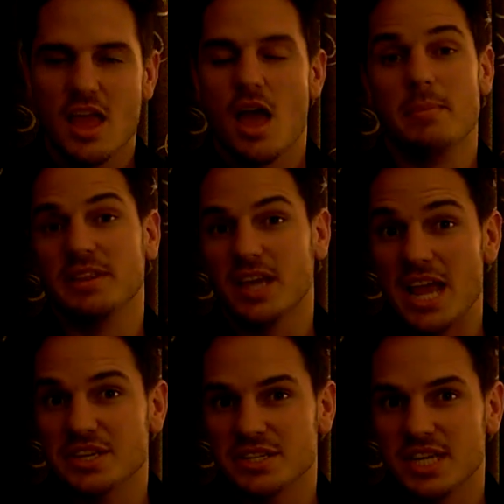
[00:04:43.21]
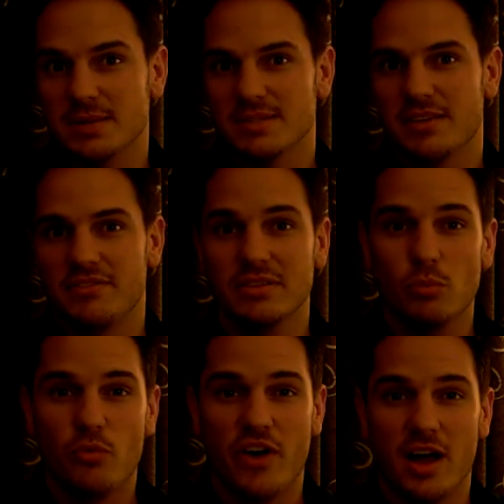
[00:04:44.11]
I mean, the Asian teams have
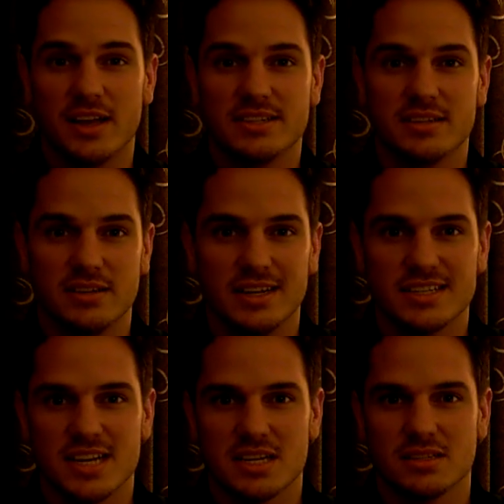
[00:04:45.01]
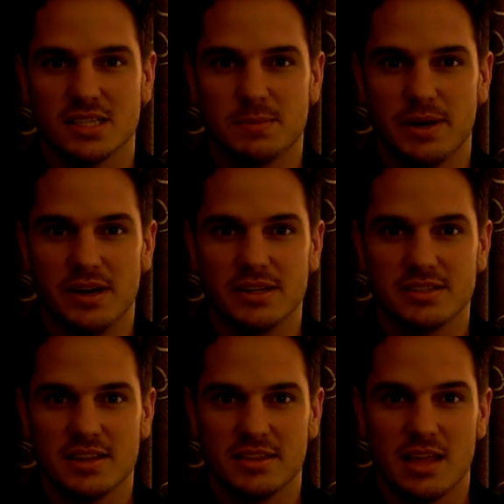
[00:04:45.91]
far less international experience,
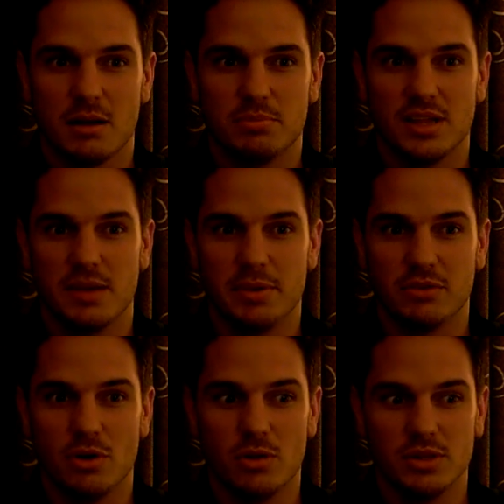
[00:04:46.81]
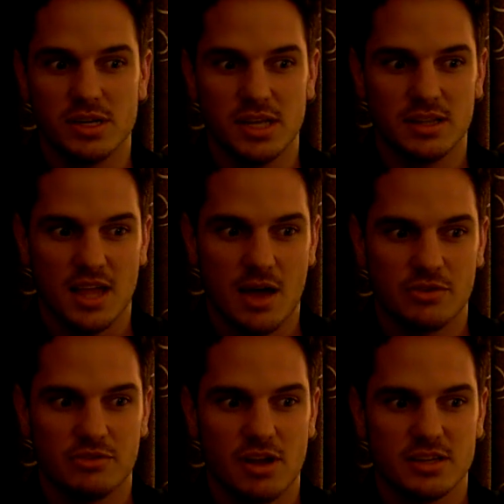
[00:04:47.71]
and I think that'll play a big role in, in the Counter
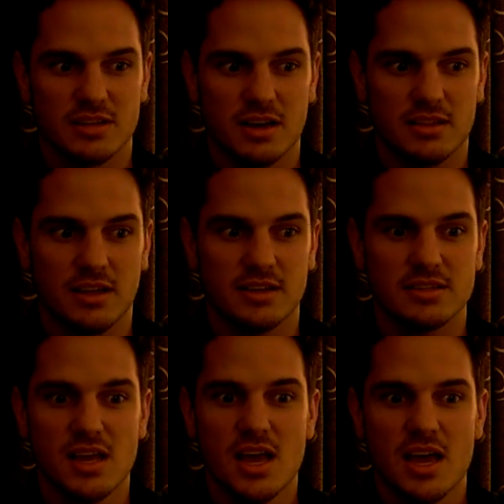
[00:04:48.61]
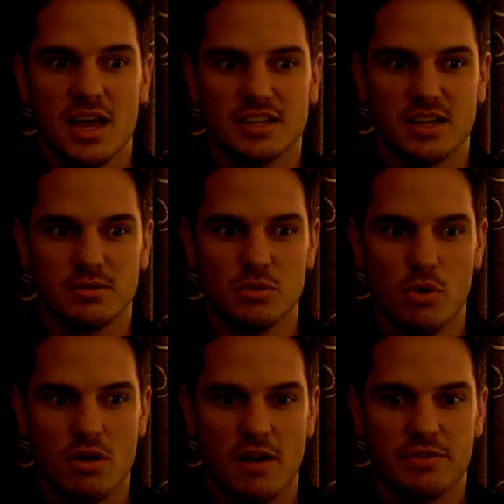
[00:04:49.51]
Strike side of things in terms of
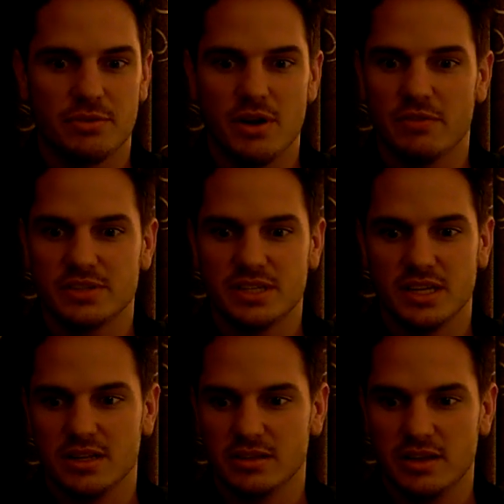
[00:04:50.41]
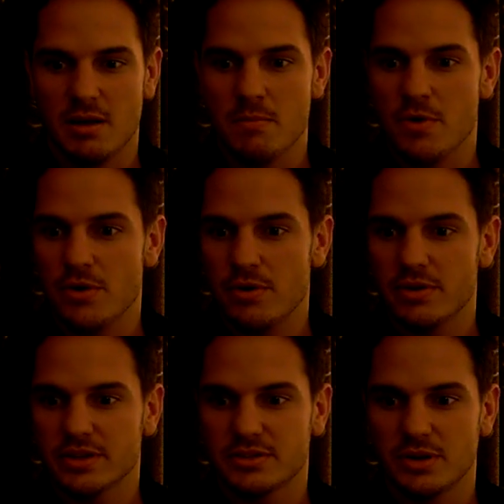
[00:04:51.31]
Warcraft 3, obviously Lyn and Moon
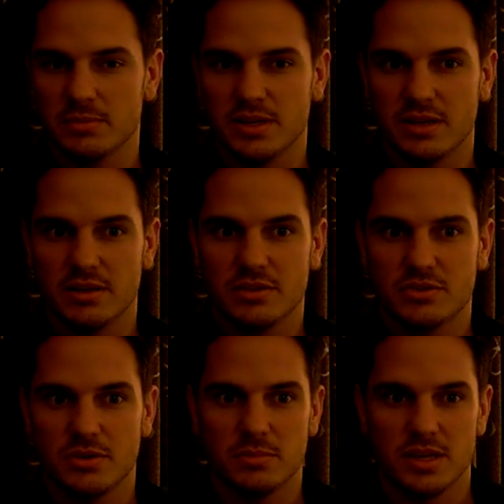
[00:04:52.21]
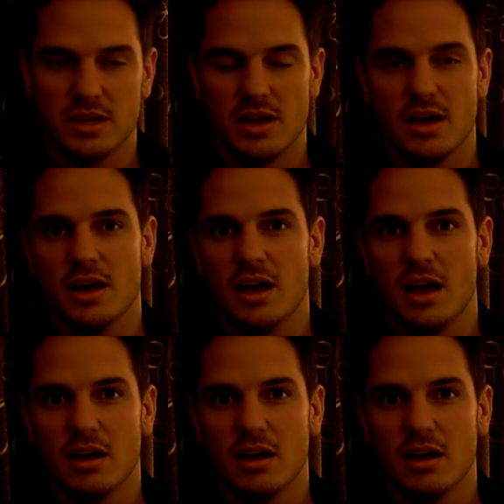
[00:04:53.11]
extremely extremely uh,